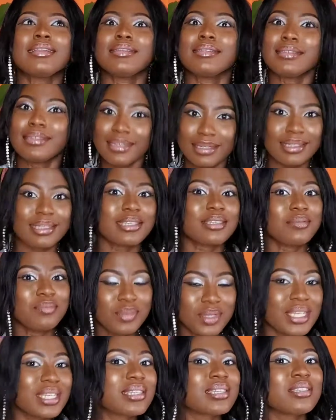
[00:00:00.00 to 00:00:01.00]
this
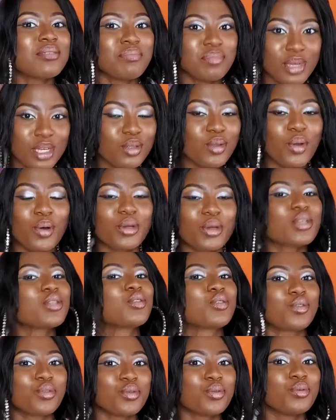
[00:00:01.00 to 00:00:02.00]
is me talking
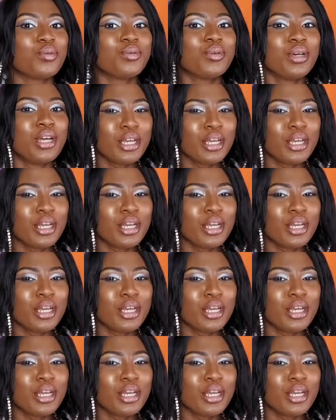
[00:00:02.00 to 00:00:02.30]
to you.